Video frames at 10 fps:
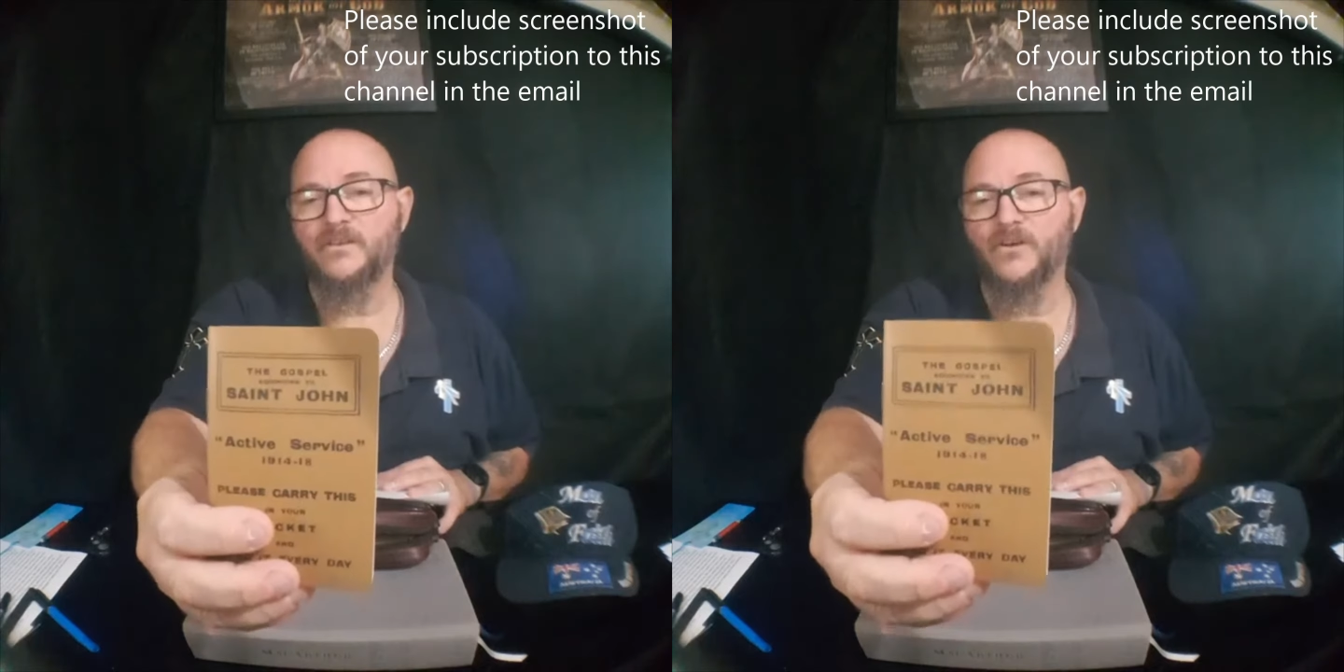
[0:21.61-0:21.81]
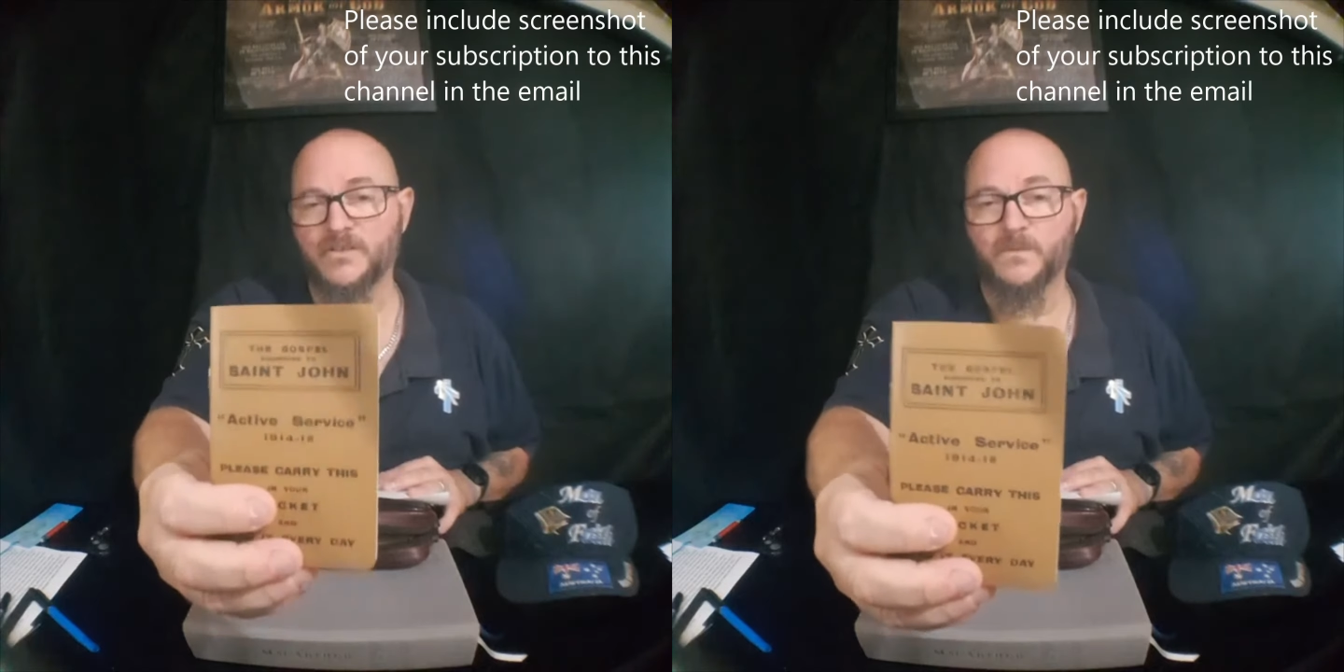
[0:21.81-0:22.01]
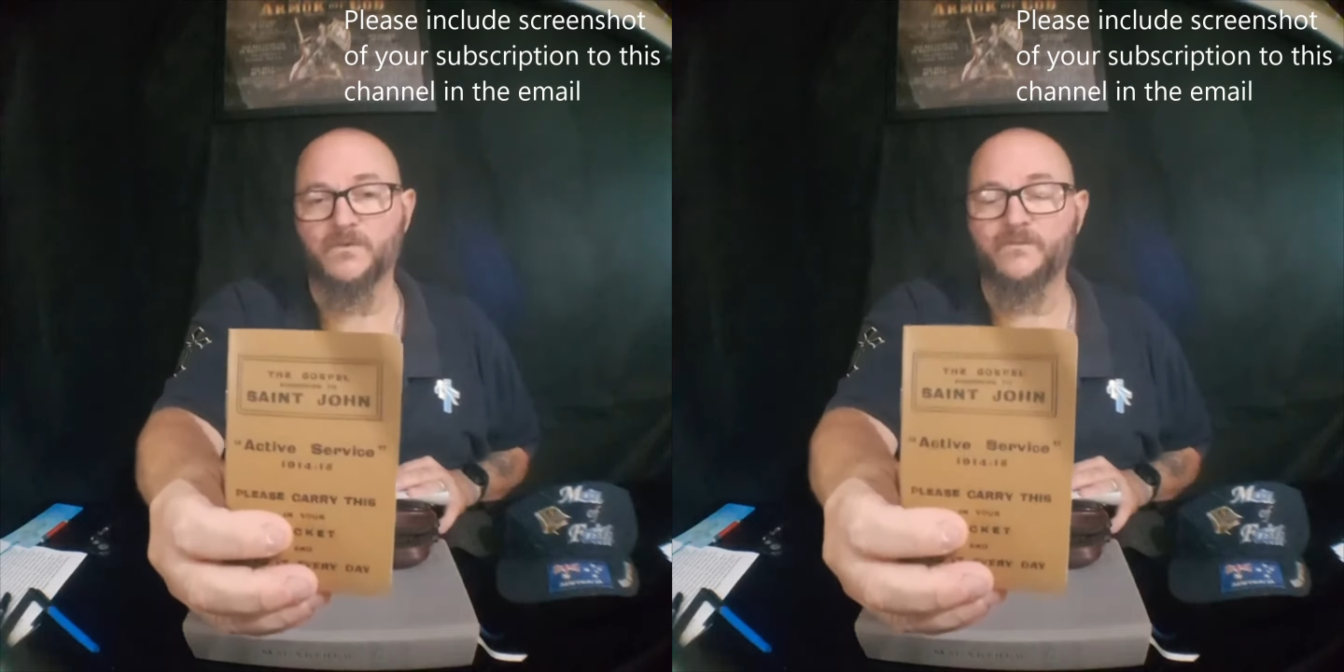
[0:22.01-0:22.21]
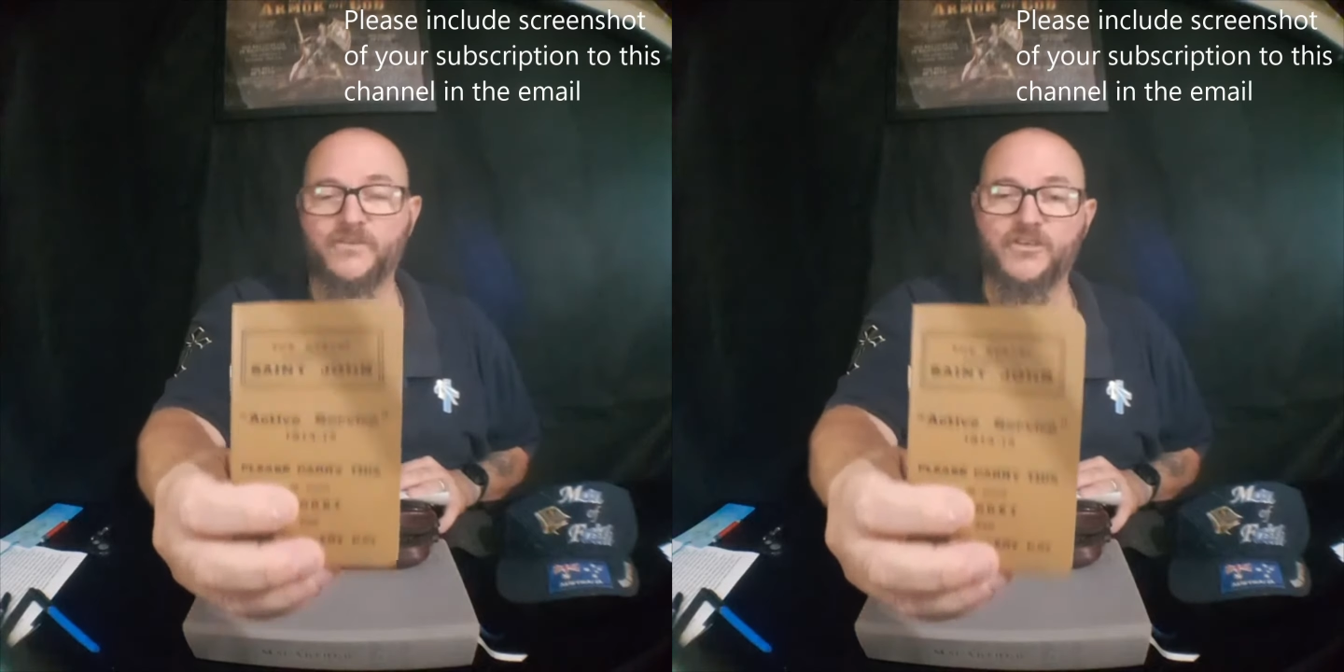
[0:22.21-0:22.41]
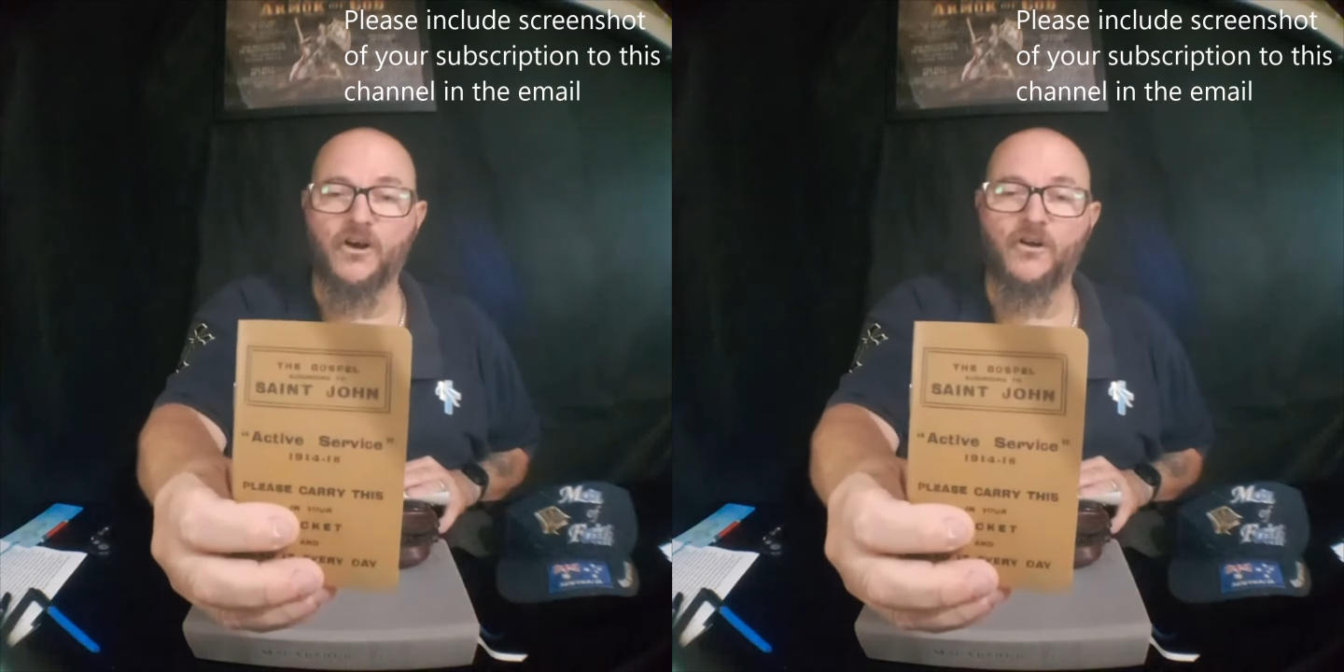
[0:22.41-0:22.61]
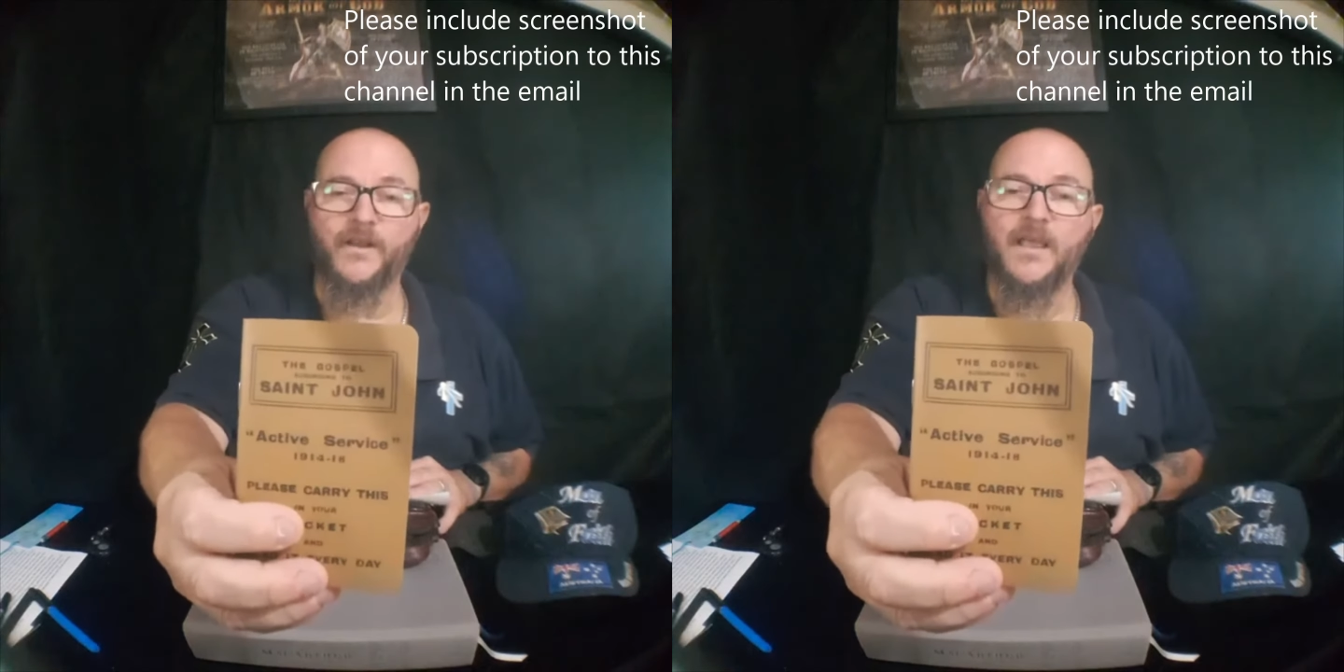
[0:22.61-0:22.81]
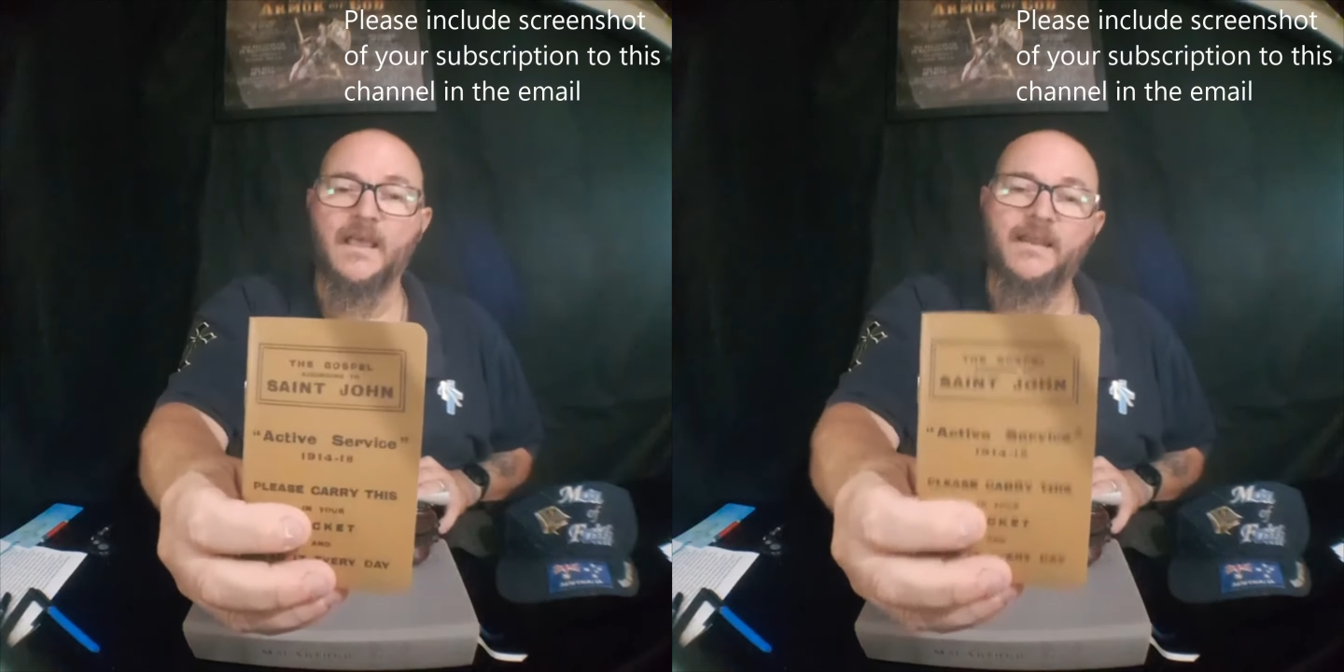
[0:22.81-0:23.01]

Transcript: Gospels of John.